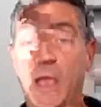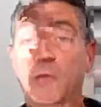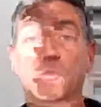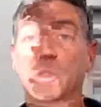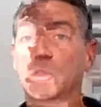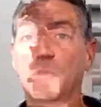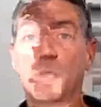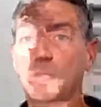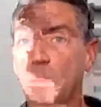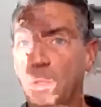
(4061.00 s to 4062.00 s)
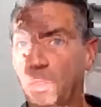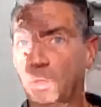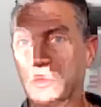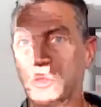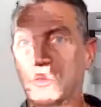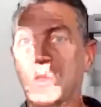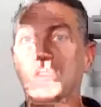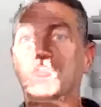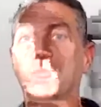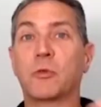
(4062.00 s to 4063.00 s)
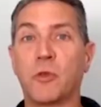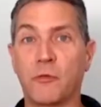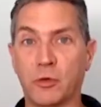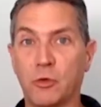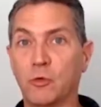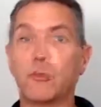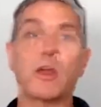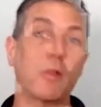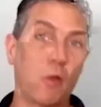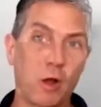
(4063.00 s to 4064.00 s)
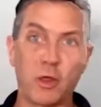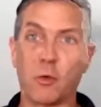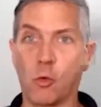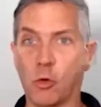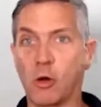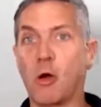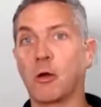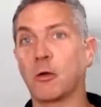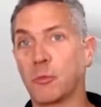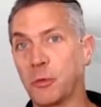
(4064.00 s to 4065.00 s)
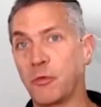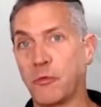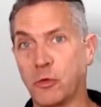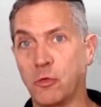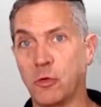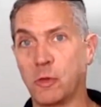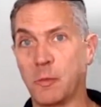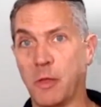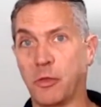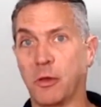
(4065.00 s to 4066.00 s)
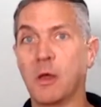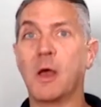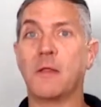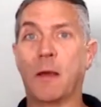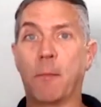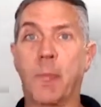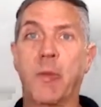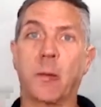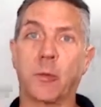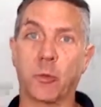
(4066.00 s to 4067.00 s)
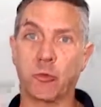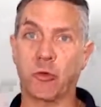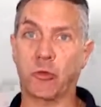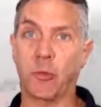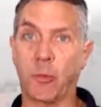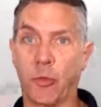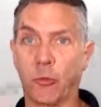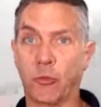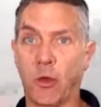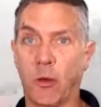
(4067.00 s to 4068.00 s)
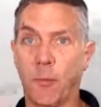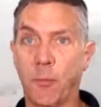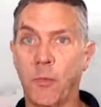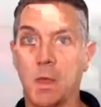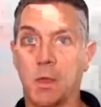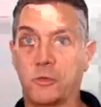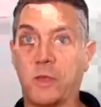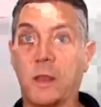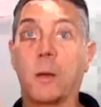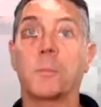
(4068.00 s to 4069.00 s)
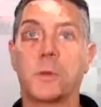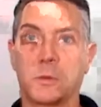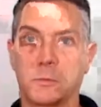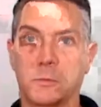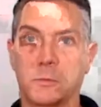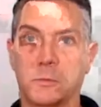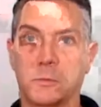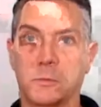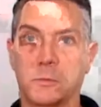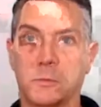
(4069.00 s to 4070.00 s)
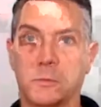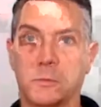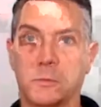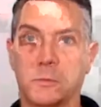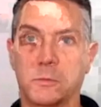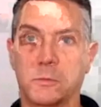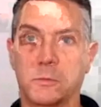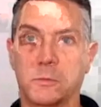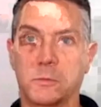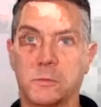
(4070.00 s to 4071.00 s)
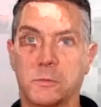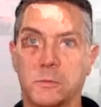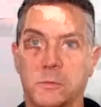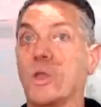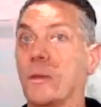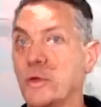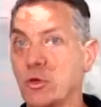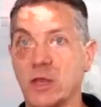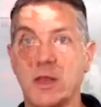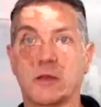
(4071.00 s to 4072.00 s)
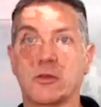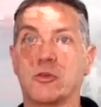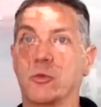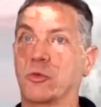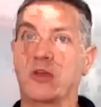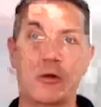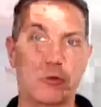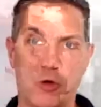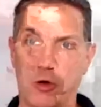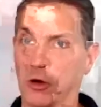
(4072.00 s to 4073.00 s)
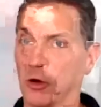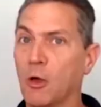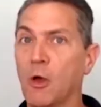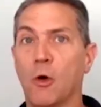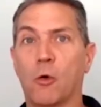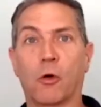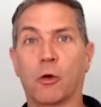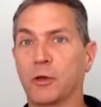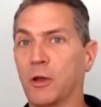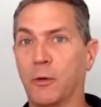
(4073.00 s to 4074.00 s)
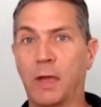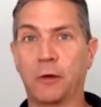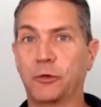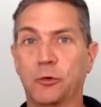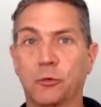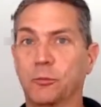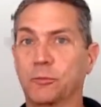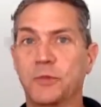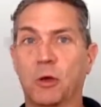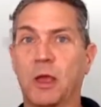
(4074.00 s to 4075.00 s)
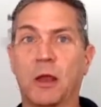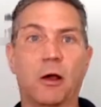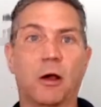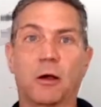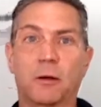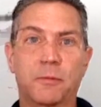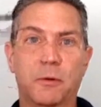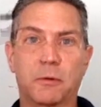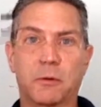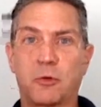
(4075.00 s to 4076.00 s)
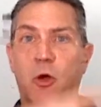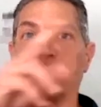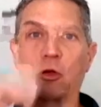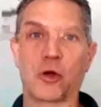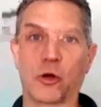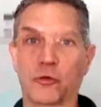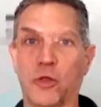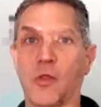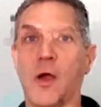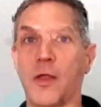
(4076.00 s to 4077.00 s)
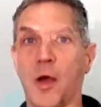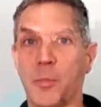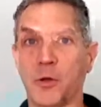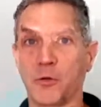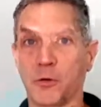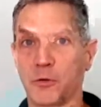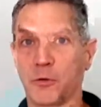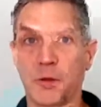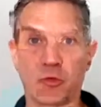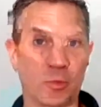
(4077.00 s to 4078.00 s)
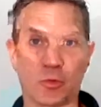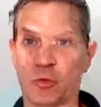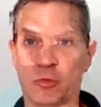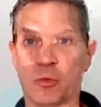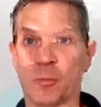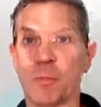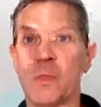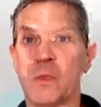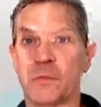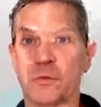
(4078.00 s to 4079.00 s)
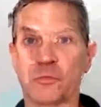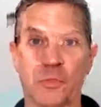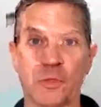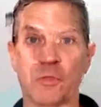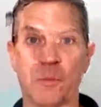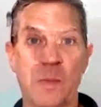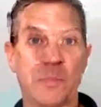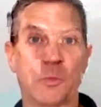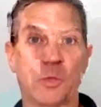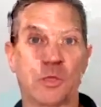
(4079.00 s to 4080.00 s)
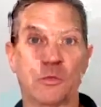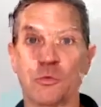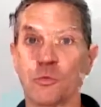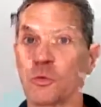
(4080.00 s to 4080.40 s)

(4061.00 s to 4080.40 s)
casually talk about things that are not specific to JL Audio or our specific tuning method that might be able to address some of those um, setup uh, procedures of how to get REW connected to a sound card, or you know how to you know get a, a, target curve to line up on your your measurement system. These are things that maybe we could